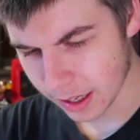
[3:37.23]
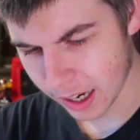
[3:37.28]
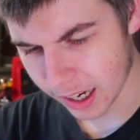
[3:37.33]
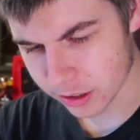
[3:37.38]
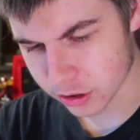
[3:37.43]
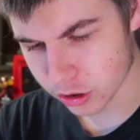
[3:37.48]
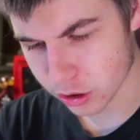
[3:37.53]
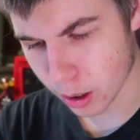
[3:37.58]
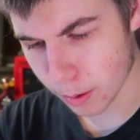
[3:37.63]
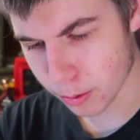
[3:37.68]

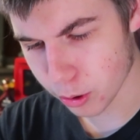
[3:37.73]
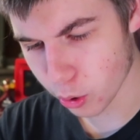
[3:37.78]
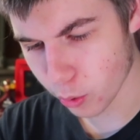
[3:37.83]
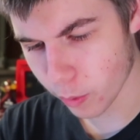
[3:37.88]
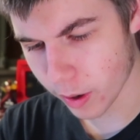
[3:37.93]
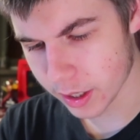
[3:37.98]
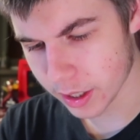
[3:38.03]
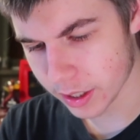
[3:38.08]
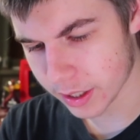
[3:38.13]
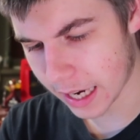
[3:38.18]
has Tropical
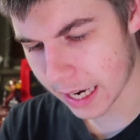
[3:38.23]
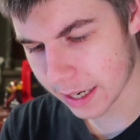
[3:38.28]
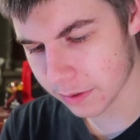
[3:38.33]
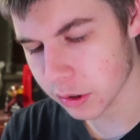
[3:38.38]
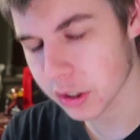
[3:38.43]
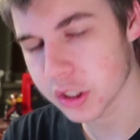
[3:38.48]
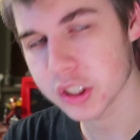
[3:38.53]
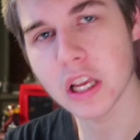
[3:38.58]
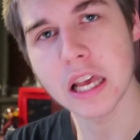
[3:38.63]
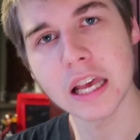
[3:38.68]
Rain and
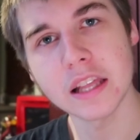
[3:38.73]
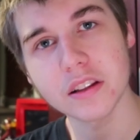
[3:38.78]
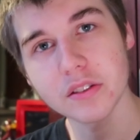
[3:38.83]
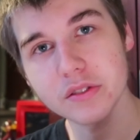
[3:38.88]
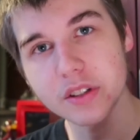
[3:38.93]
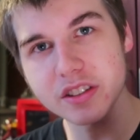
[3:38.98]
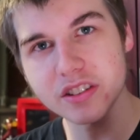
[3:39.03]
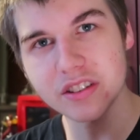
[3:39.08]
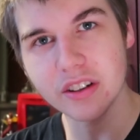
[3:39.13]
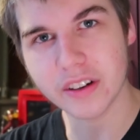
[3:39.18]
average. The
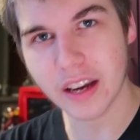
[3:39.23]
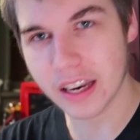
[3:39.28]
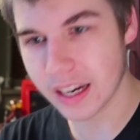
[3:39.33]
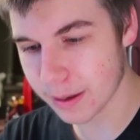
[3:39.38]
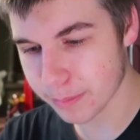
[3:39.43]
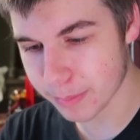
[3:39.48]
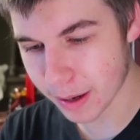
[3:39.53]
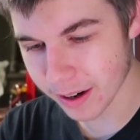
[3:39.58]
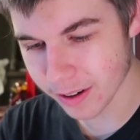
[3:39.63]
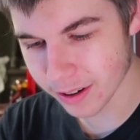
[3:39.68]
lists are
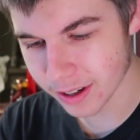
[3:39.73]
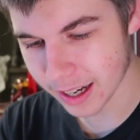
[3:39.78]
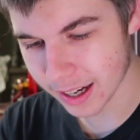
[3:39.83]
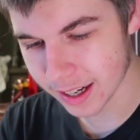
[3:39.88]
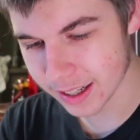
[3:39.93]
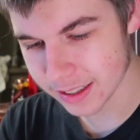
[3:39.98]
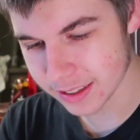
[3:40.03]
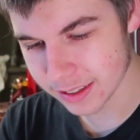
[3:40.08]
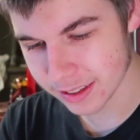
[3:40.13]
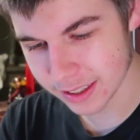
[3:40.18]
getting better,
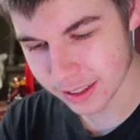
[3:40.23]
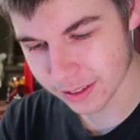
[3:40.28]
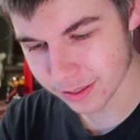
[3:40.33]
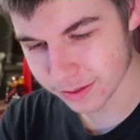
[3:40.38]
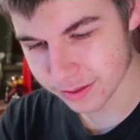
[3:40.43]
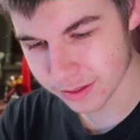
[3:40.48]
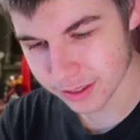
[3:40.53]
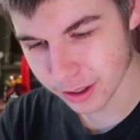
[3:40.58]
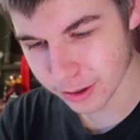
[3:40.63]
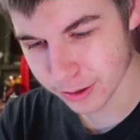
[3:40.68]
guys.
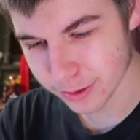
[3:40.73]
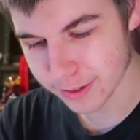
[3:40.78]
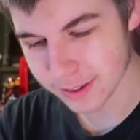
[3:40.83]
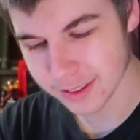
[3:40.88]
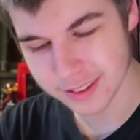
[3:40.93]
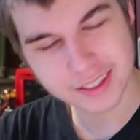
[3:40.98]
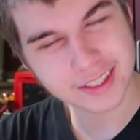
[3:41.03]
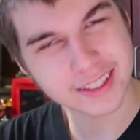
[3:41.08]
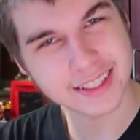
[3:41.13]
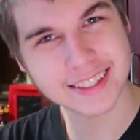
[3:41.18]
Like, dude,
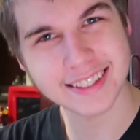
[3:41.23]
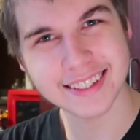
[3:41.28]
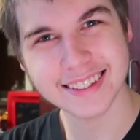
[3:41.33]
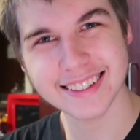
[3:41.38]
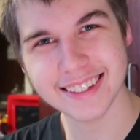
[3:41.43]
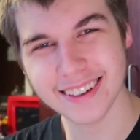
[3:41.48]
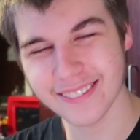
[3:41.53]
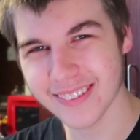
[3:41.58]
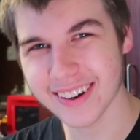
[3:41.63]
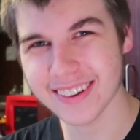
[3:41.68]

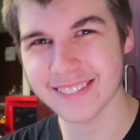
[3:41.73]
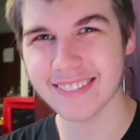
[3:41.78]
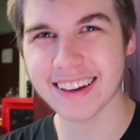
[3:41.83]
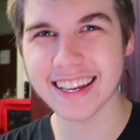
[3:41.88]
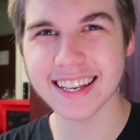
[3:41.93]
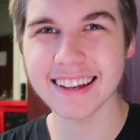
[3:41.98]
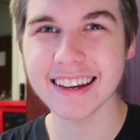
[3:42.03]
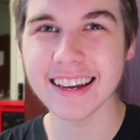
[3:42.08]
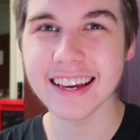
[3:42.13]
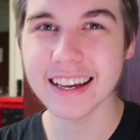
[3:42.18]
come on,
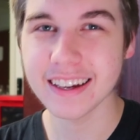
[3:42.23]
man.